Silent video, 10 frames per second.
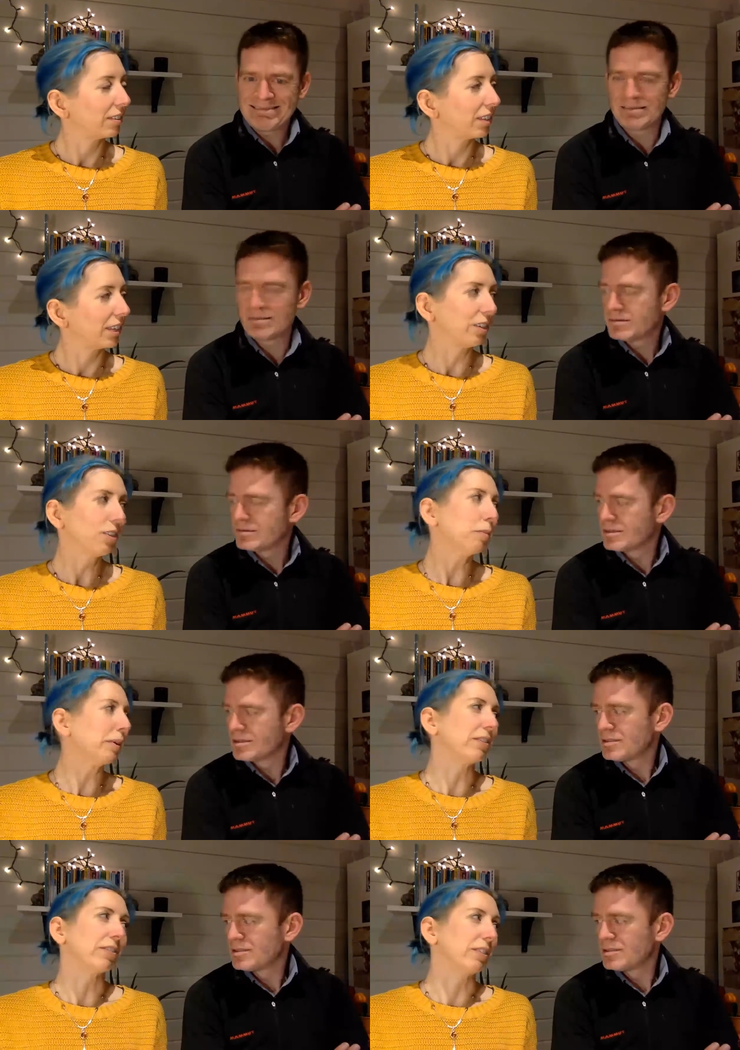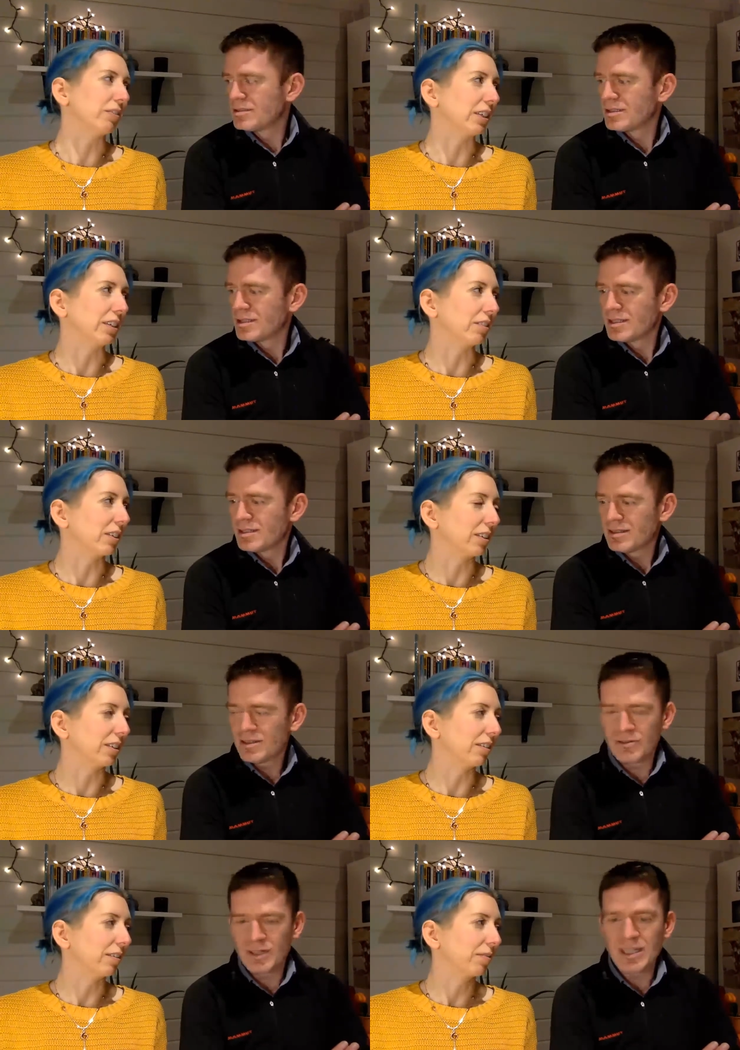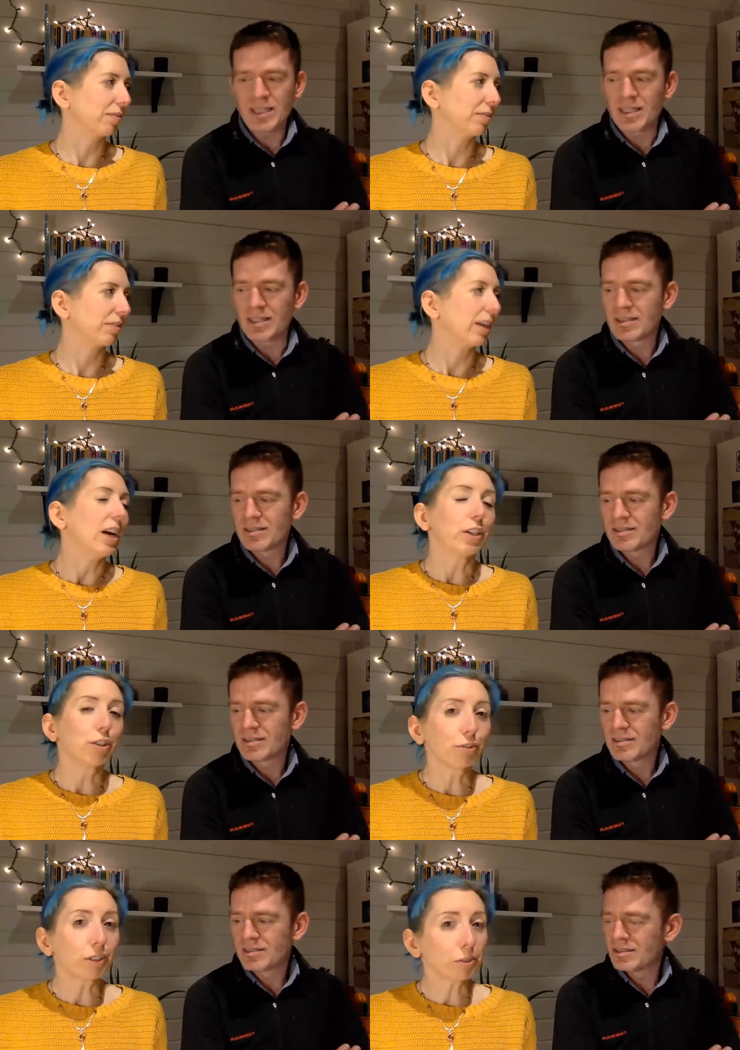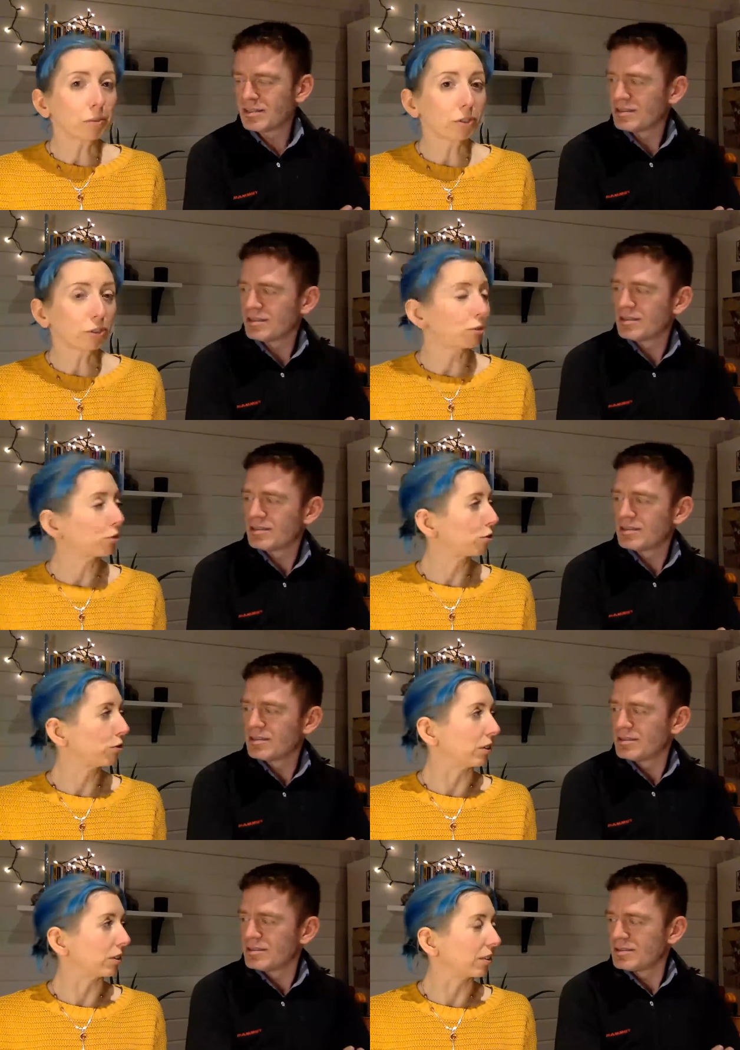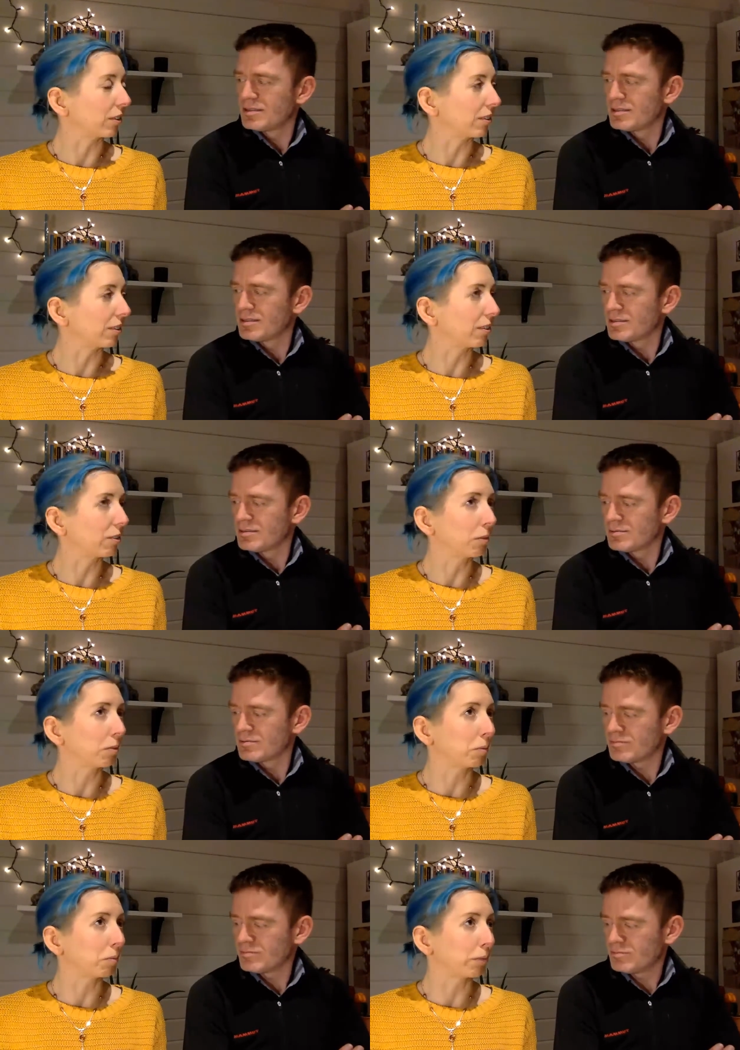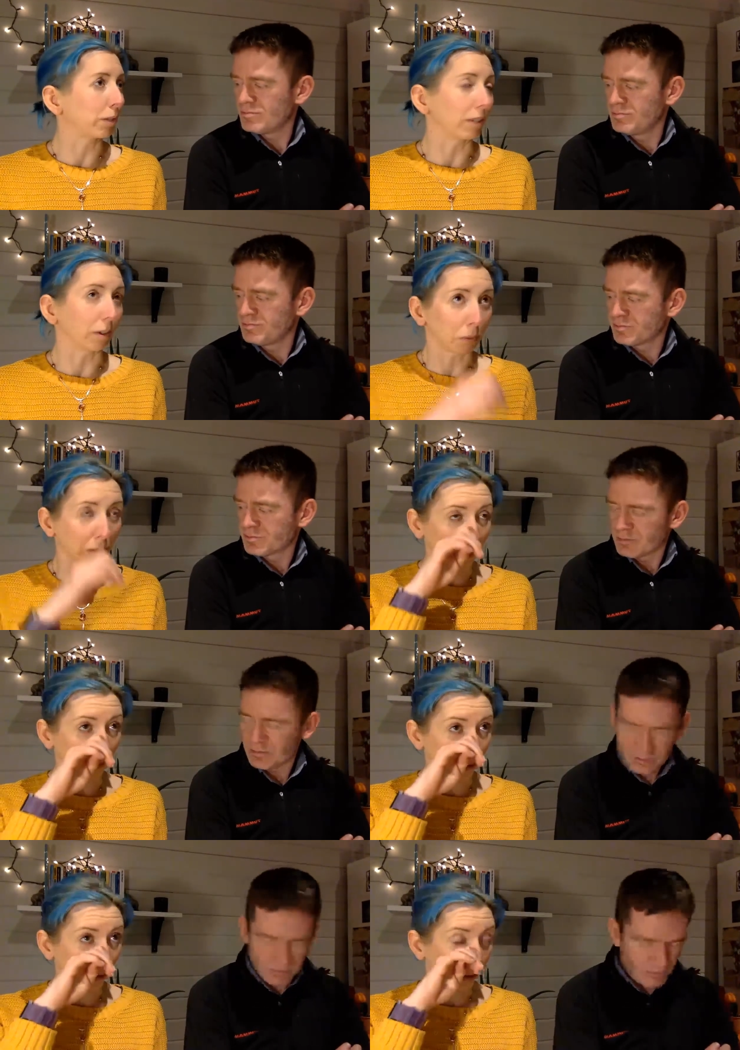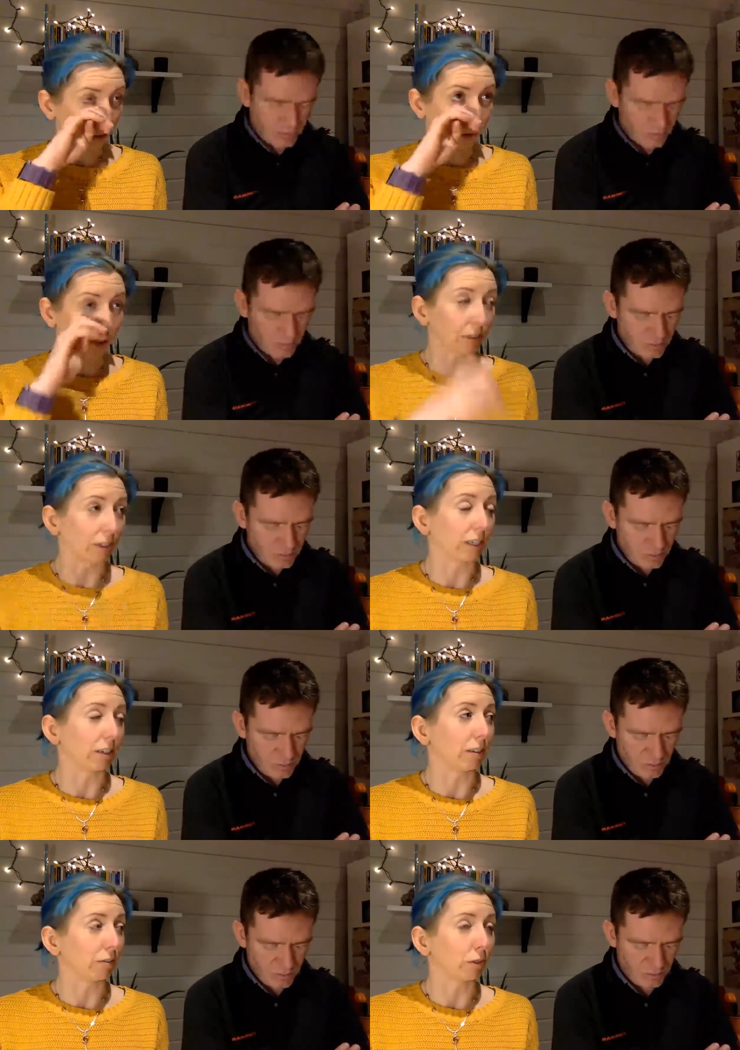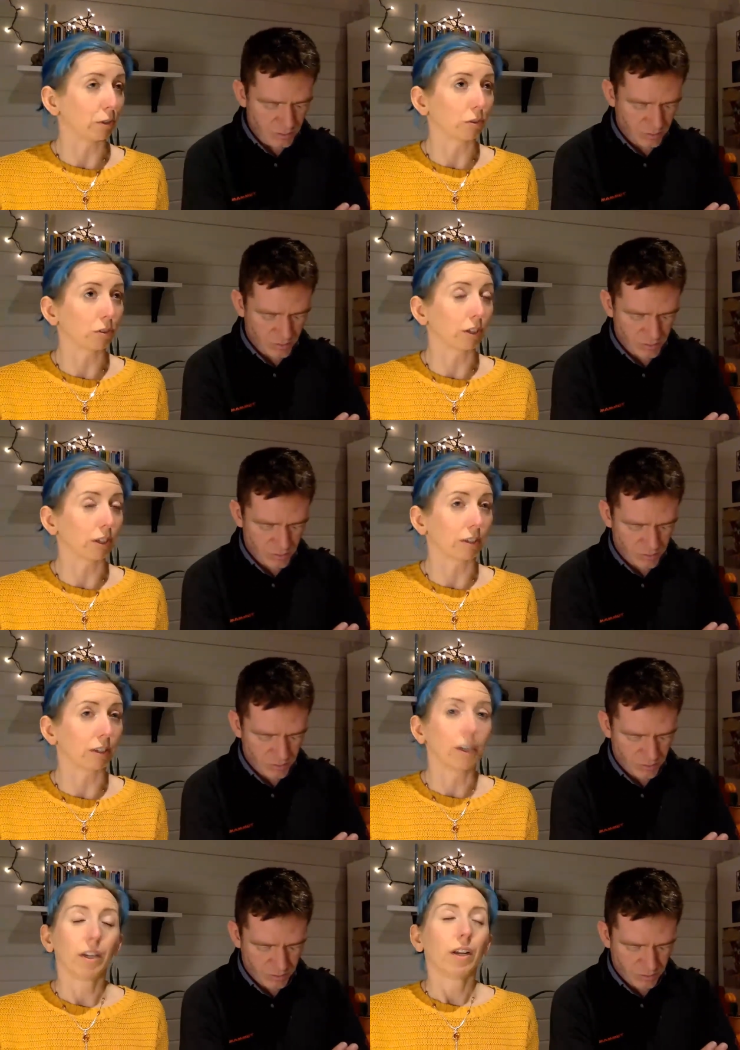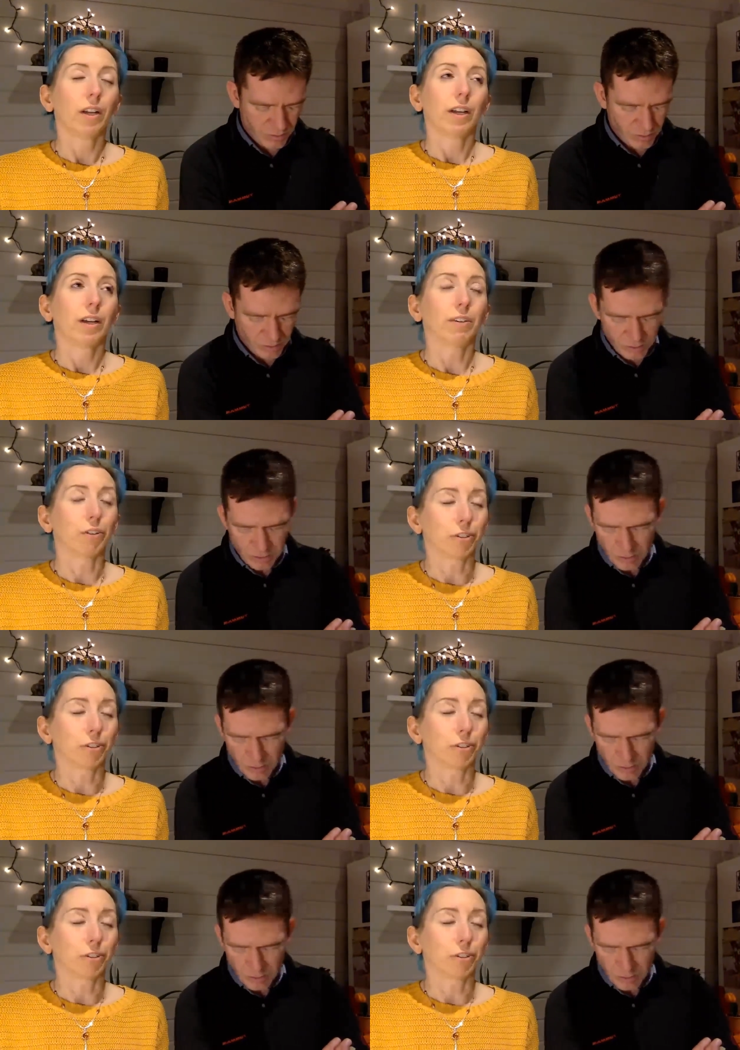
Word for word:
Speaker 1: And you're not a massive Stephen King fan, are you? Not really. You should read some of his short stories because some of them are brilliant. Like one of the short stories that he wrote that I, oh, it's